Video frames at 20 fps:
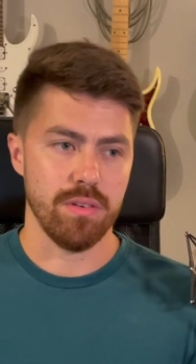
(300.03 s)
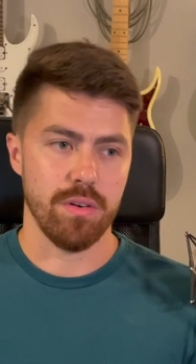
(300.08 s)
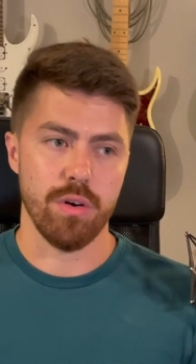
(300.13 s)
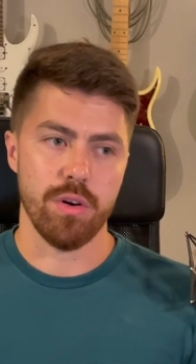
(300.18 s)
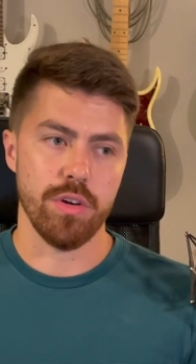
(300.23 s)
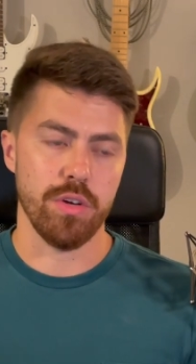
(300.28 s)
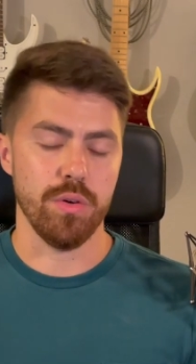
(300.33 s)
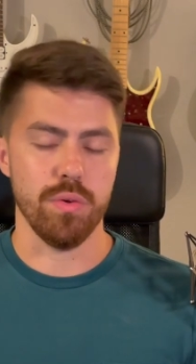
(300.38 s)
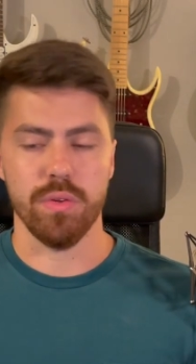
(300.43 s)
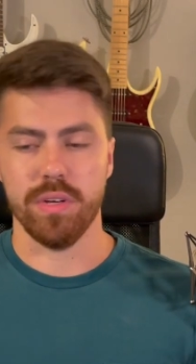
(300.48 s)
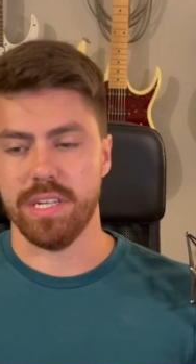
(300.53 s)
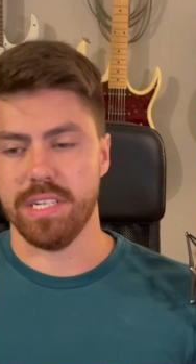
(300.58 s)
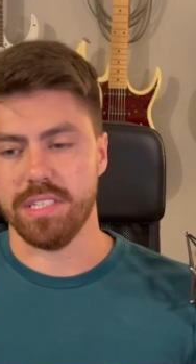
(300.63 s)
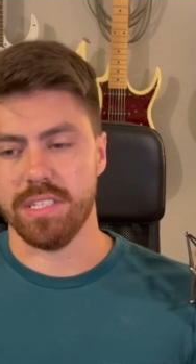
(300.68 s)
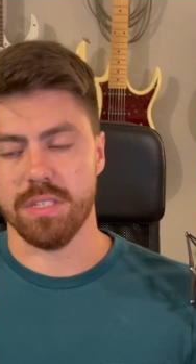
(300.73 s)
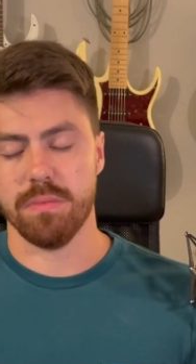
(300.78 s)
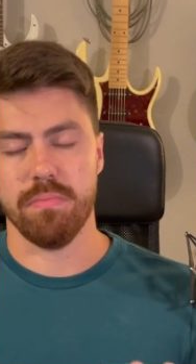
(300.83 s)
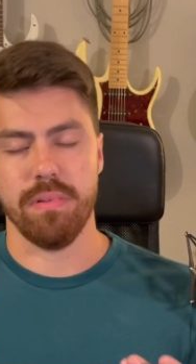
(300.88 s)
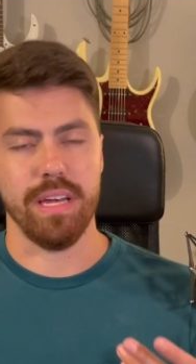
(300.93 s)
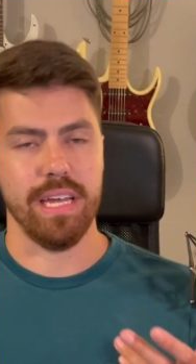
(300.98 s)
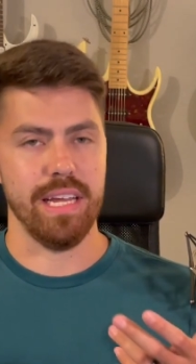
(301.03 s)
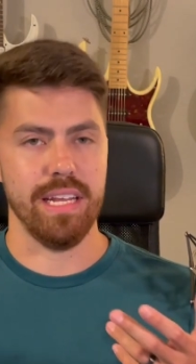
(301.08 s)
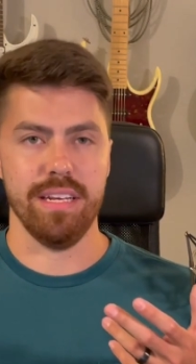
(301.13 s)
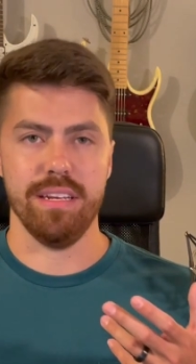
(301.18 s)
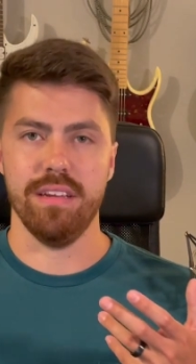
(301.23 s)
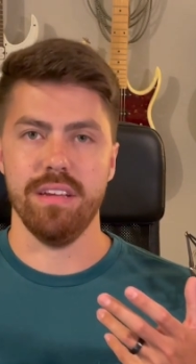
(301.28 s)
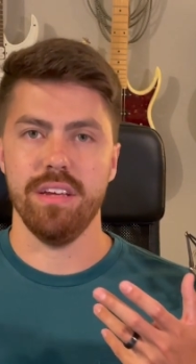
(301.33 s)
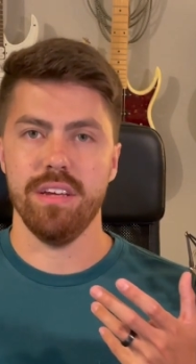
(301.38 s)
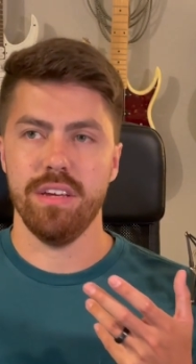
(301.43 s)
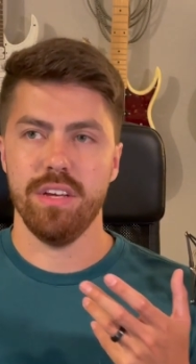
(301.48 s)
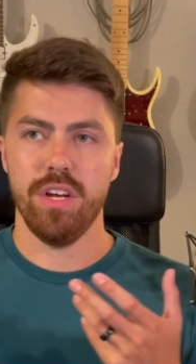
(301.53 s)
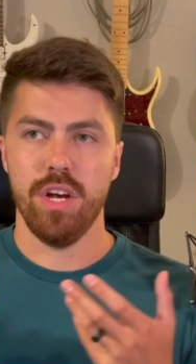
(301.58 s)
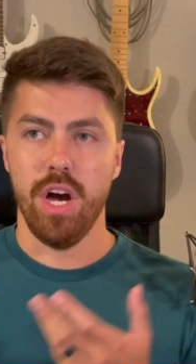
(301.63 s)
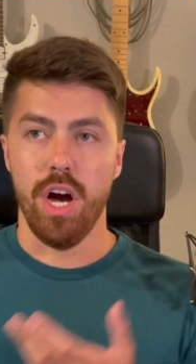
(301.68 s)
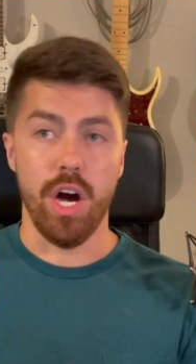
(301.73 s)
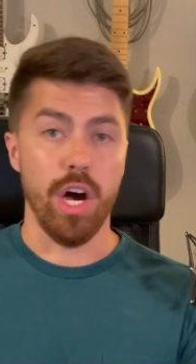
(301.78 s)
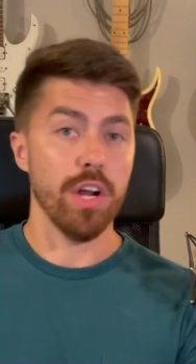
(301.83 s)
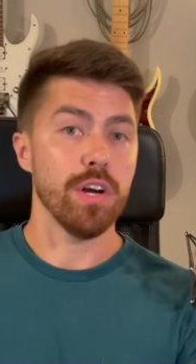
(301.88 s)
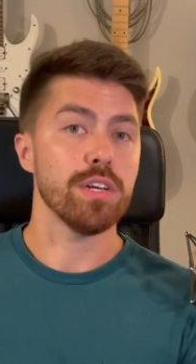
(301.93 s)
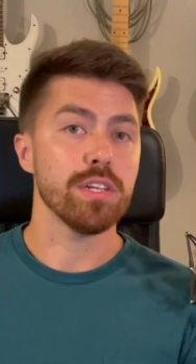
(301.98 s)
Are you looking to spend
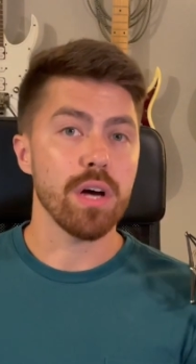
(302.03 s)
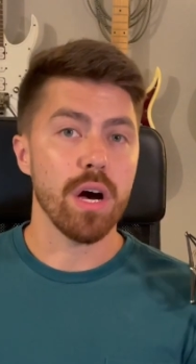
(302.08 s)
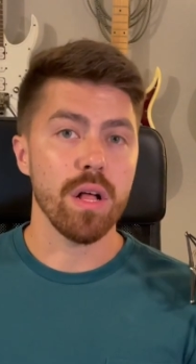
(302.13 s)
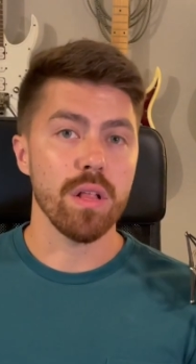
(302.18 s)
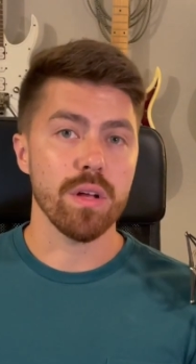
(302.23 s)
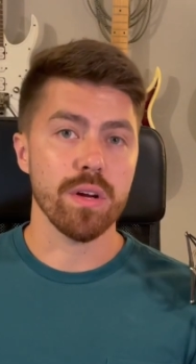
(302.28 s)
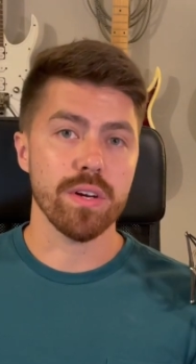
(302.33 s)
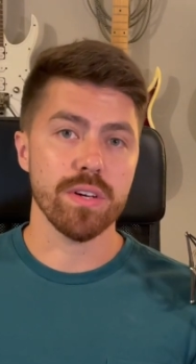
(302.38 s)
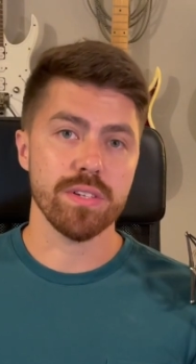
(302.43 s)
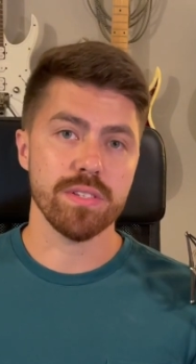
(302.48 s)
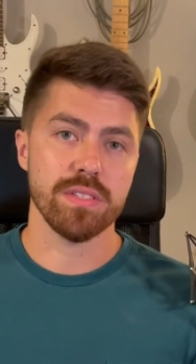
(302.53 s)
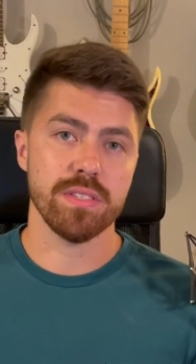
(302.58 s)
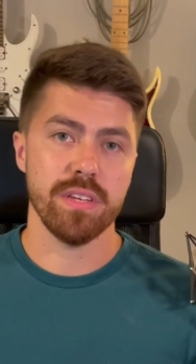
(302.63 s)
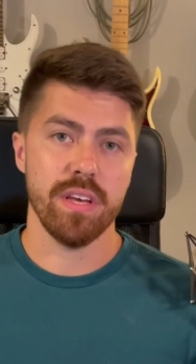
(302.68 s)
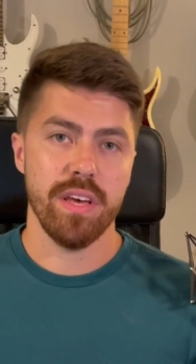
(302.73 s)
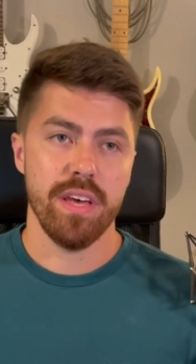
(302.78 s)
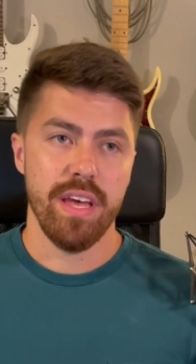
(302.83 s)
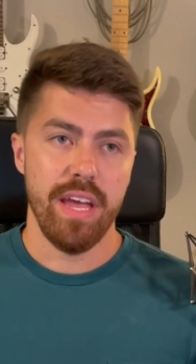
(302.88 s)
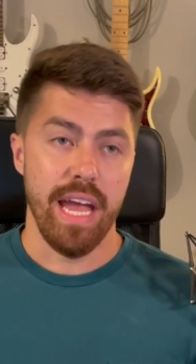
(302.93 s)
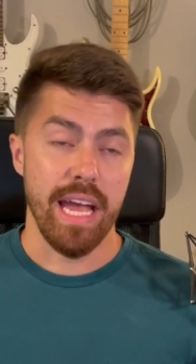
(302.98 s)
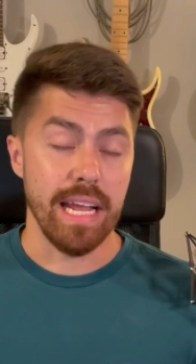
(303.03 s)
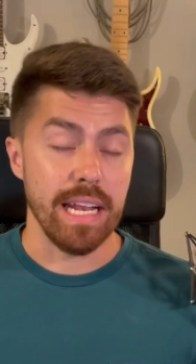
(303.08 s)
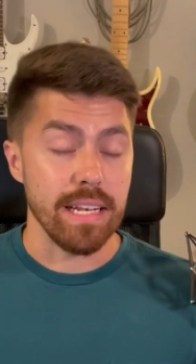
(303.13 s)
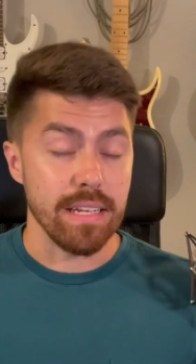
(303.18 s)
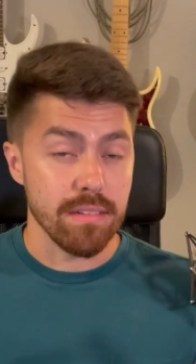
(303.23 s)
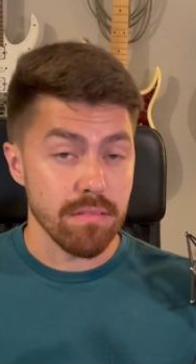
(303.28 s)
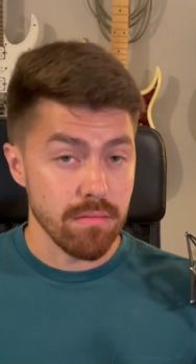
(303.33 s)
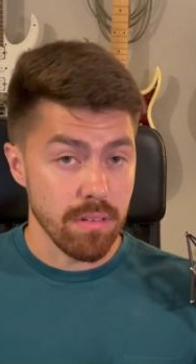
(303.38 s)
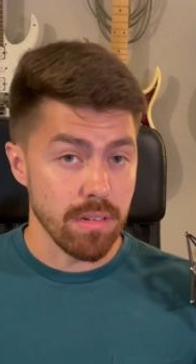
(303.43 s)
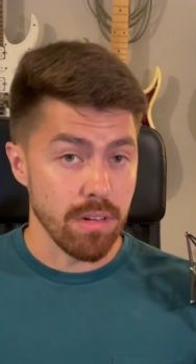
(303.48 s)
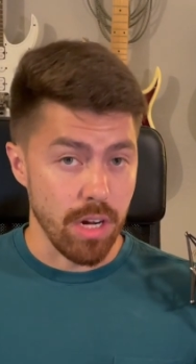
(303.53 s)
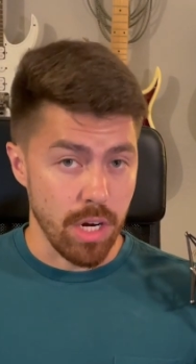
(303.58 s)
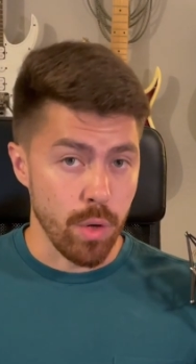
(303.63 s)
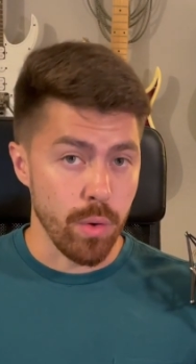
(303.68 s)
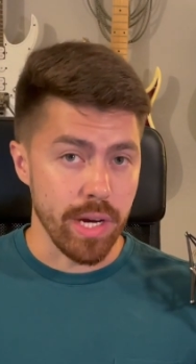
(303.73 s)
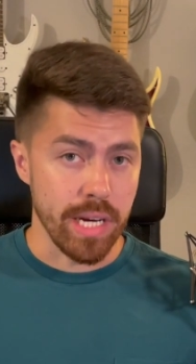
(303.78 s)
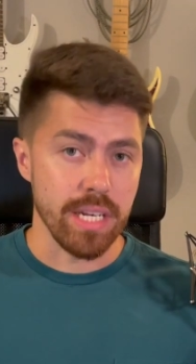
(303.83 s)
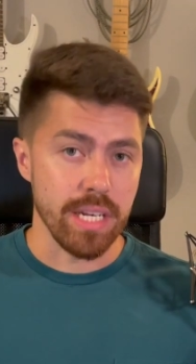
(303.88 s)
$100? And a quick